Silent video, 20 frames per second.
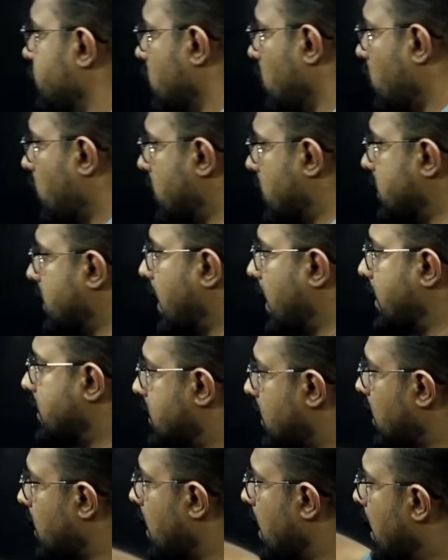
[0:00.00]
What is the
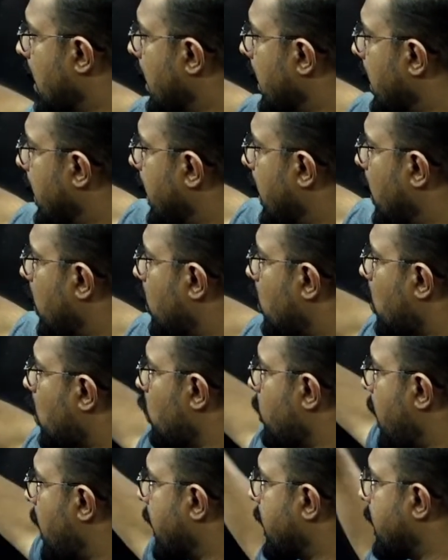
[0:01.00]
answer?
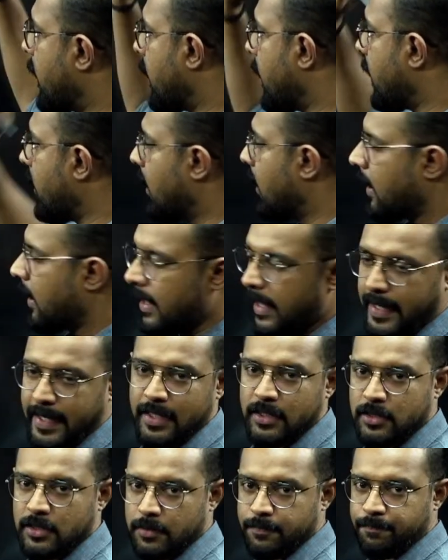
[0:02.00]
Electromagnetic
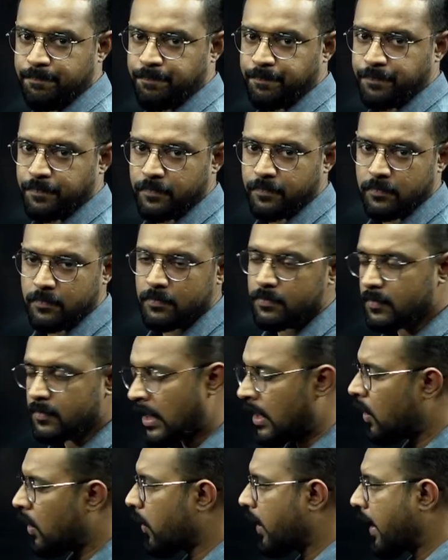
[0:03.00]
radiation.
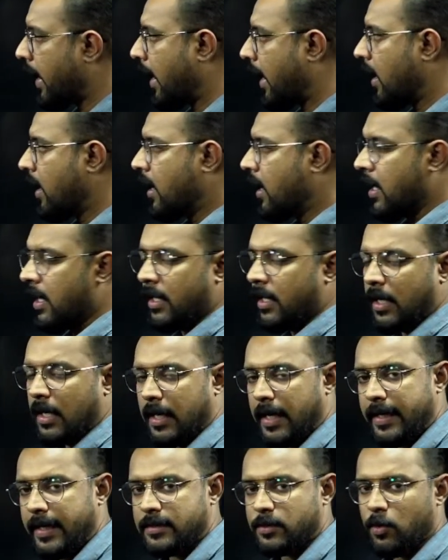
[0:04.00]
Okay.
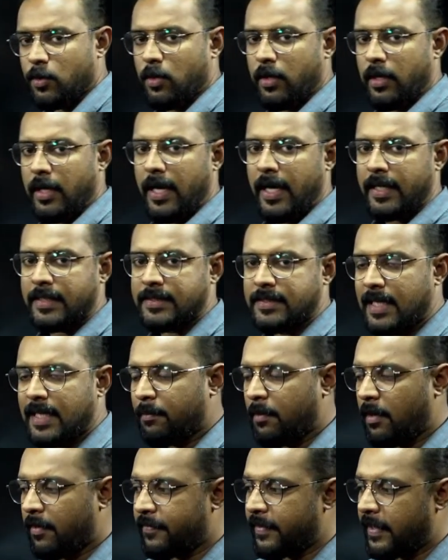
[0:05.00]
Right, so
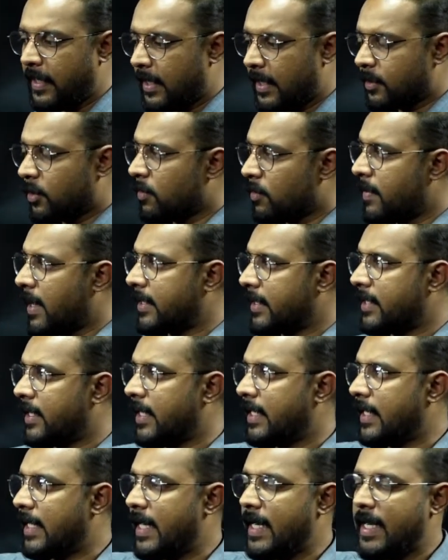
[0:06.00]
example of an
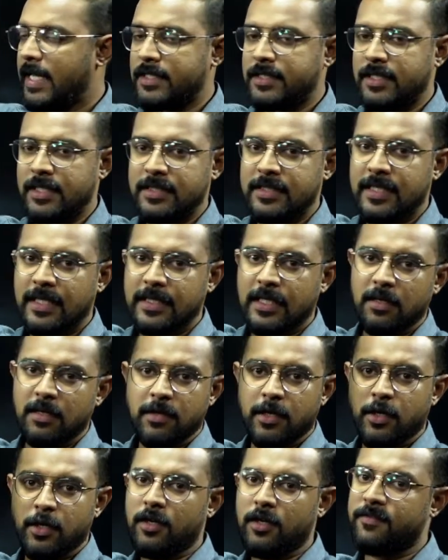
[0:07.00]
electromagnetic radiation is nothing
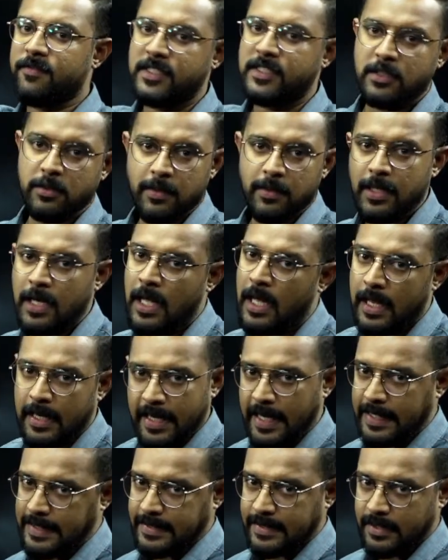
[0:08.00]
but your visible
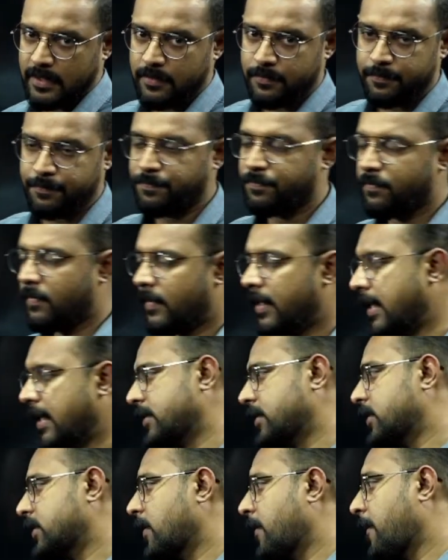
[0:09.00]
light.
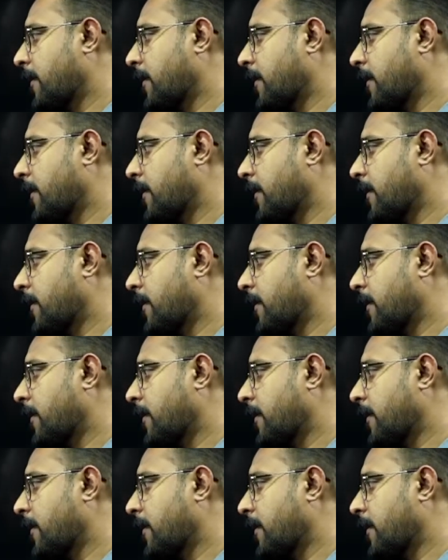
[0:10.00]
Yes.